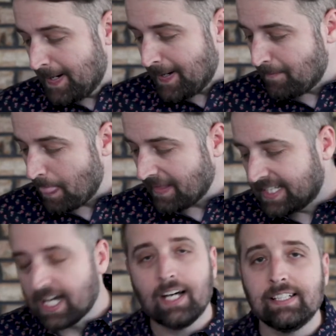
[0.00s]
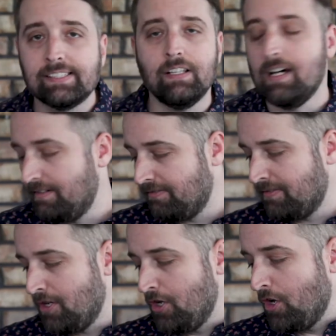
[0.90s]
God is love.
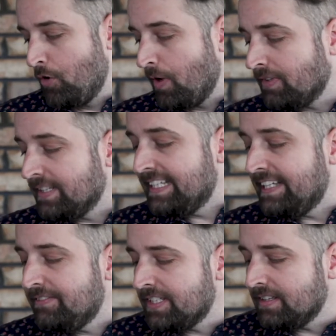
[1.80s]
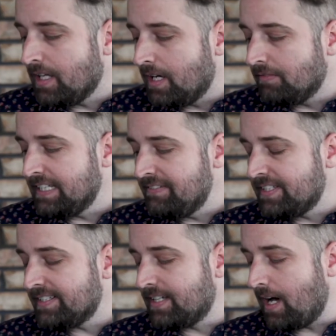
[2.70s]
Whoever lives in love lives
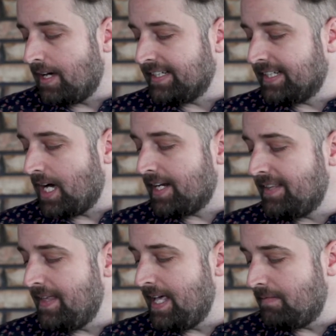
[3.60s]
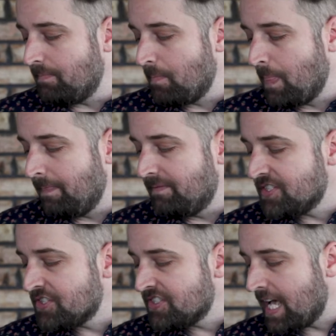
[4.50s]
in God, and God in them.
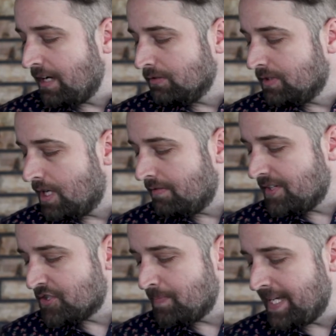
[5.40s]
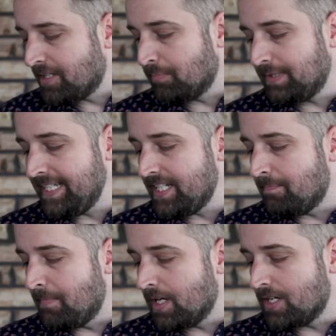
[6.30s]
This is how love is made complete
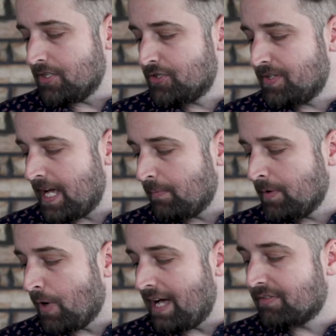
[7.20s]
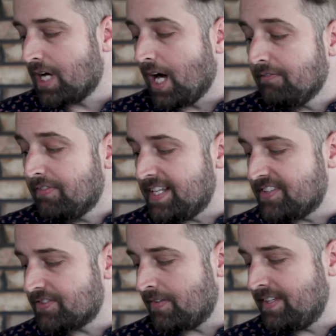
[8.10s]
among us, so that we will have
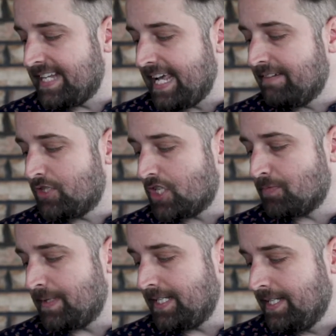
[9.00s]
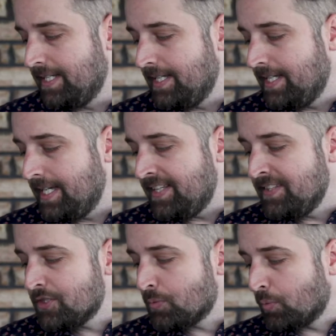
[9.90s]
confidence on the day of judgment. In
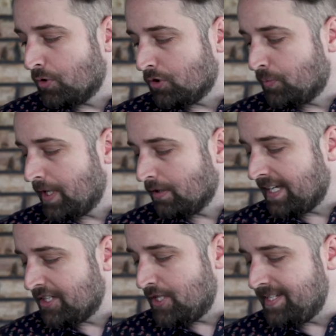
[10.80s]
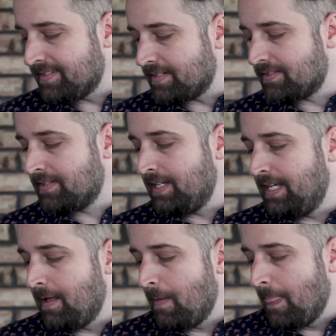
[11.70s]
this world, we are like Jesus.
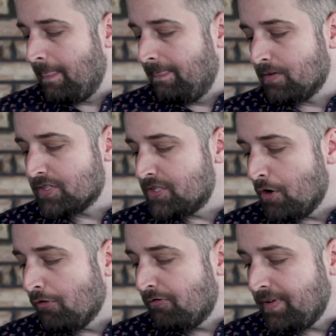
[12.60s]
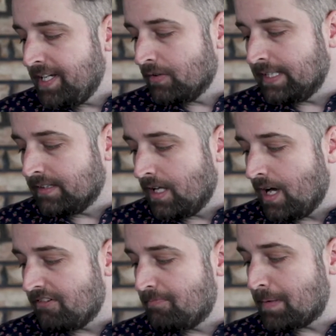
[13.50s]
There is no fear in
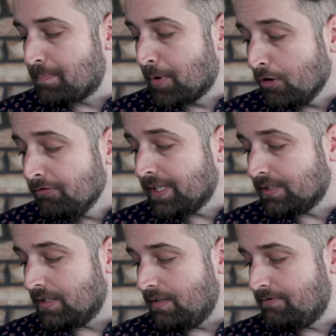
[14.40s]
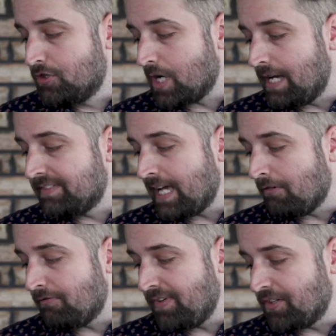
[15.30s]
love, but perfect love drives
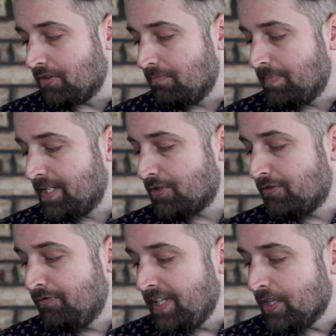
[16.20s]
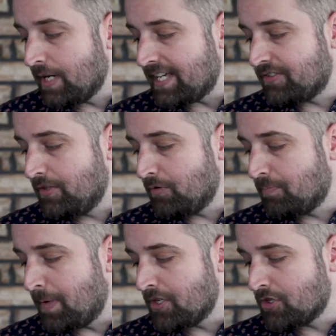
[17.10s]
out fear, because fear has to do with
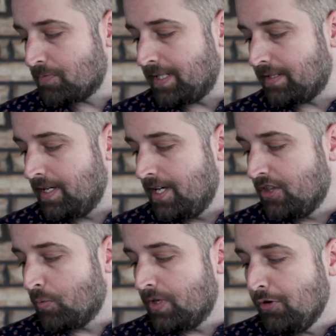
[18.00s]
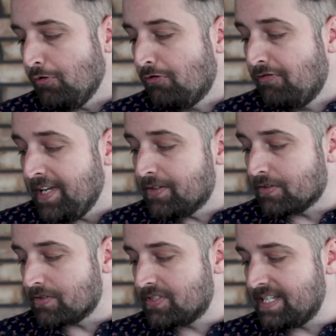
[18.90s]
punishment. The one who
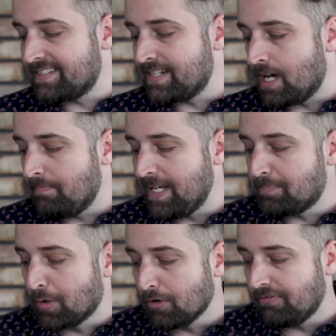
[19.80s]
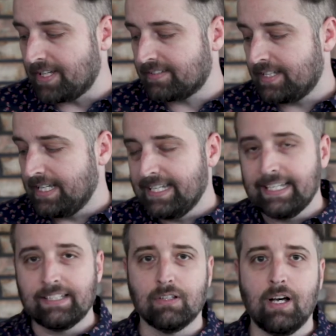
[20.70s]
fears is not made perfect
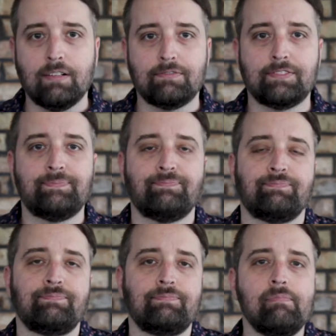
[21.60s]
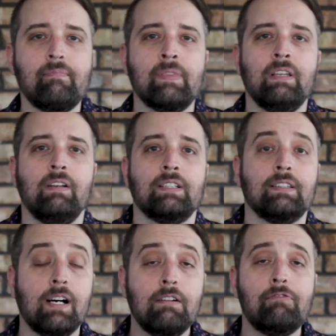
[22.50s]
in love.
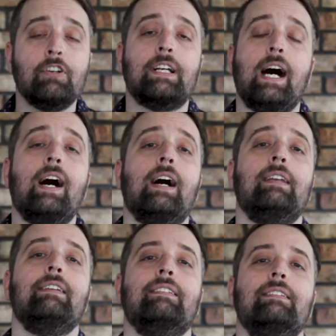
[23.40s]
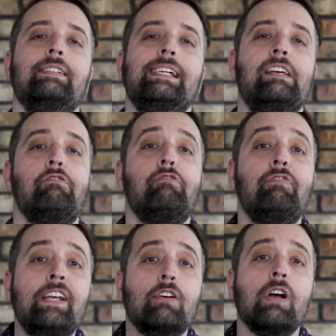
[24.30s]
Love for God and
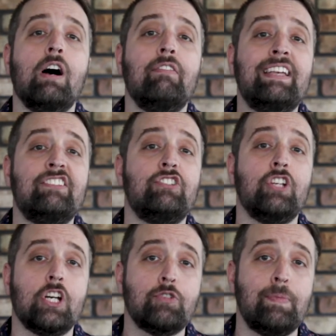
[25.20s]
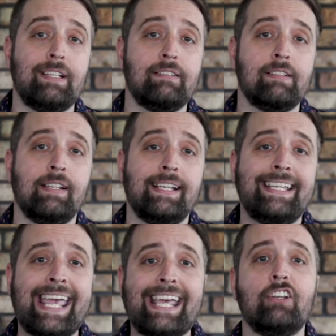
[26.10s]
fear of his judgment
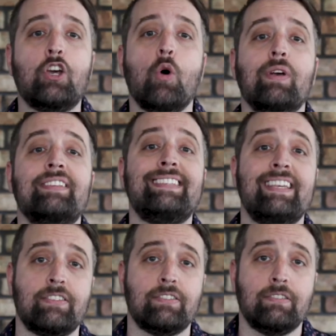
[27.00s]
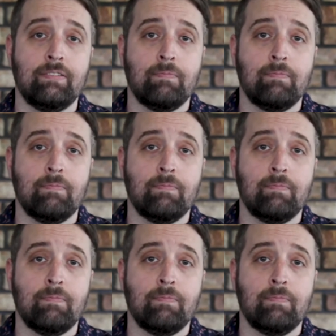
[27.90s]
can't coexist.